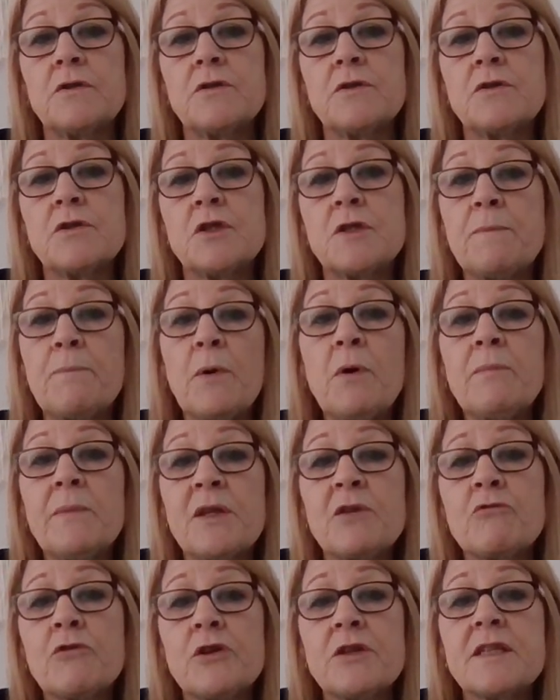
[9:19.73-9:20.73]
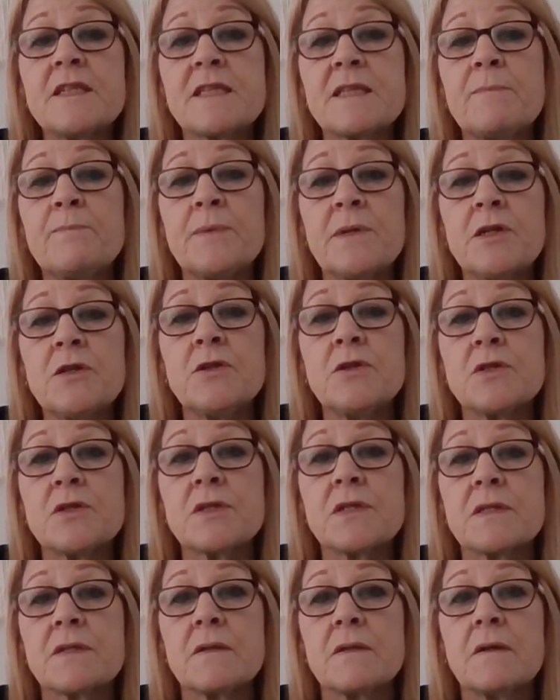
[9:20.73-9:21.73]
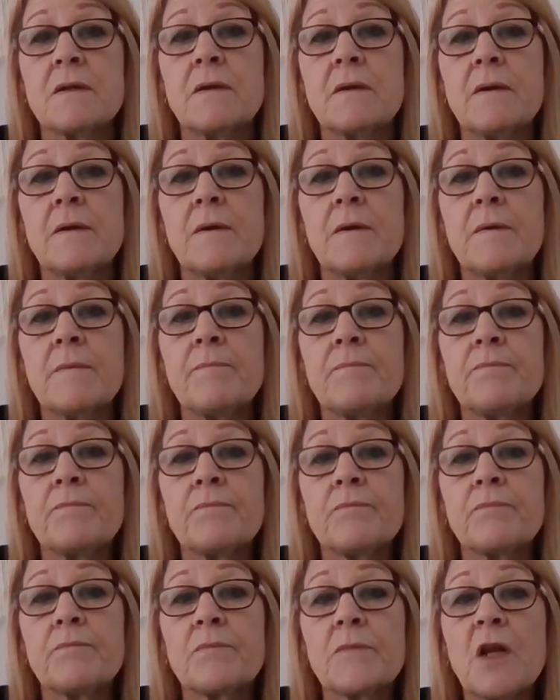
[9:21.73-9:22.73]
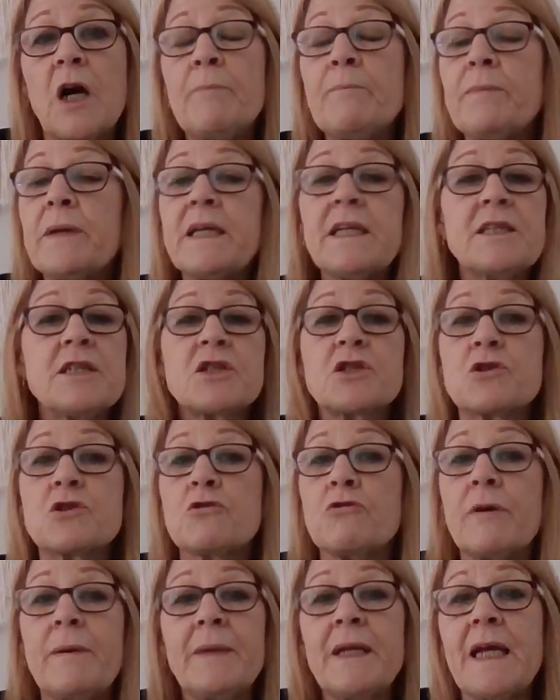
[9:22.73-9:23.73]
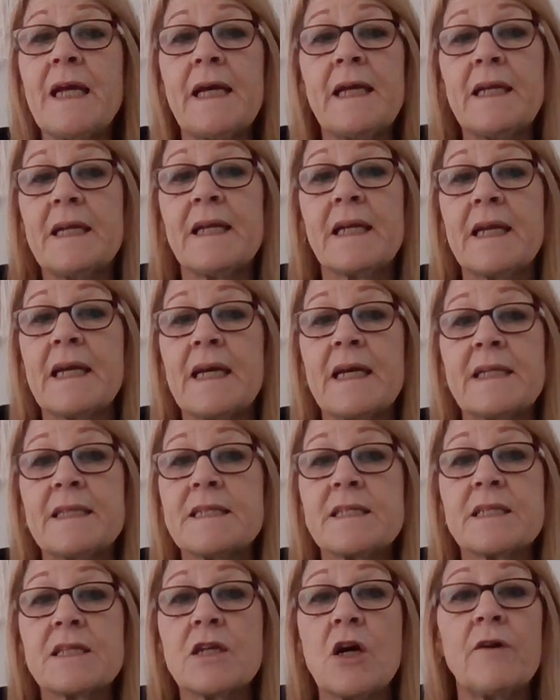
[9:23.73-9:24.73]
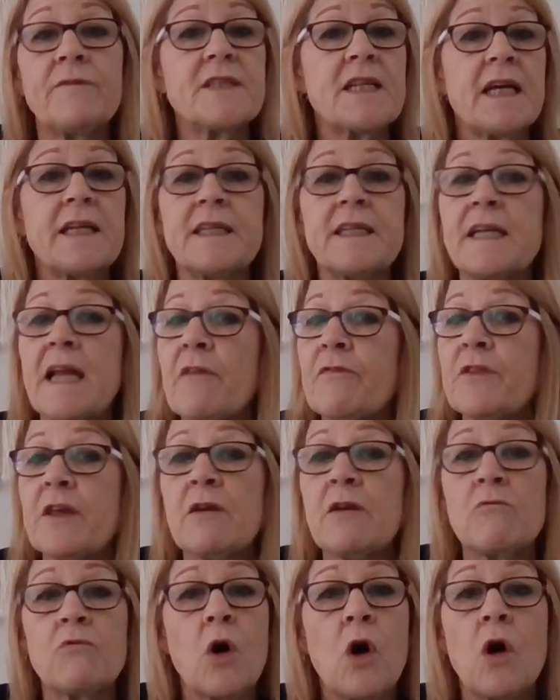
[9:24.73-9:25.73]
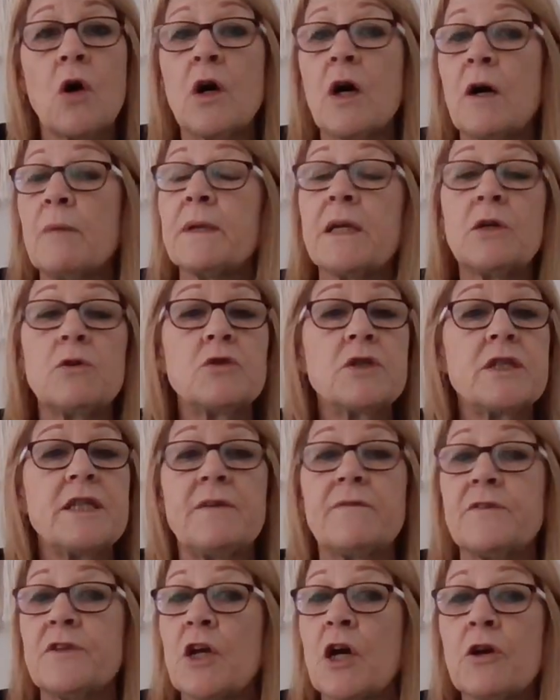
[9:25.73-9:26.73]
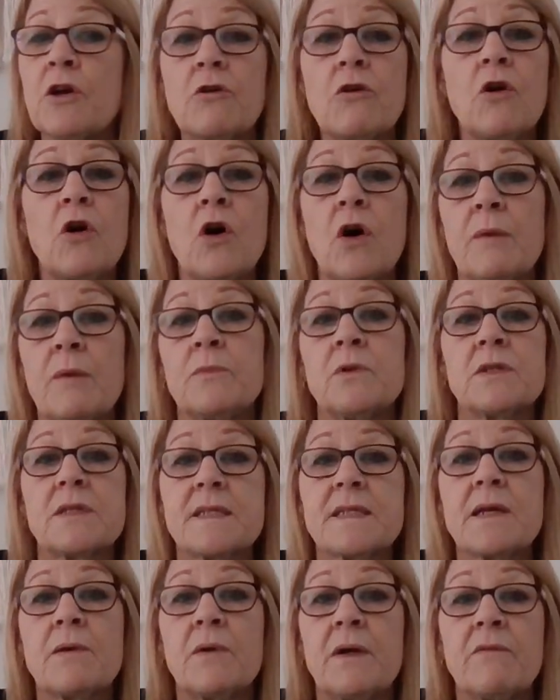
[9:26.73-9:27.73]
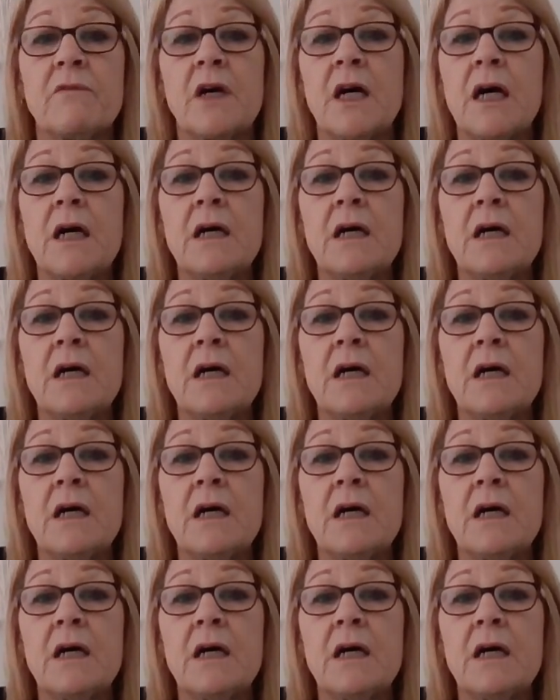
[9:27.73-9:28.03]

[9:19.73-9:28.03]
to put me through this abuse. I'm being discriminated against. I've done nothing wrong. I'm guilty of no crime whatsoever.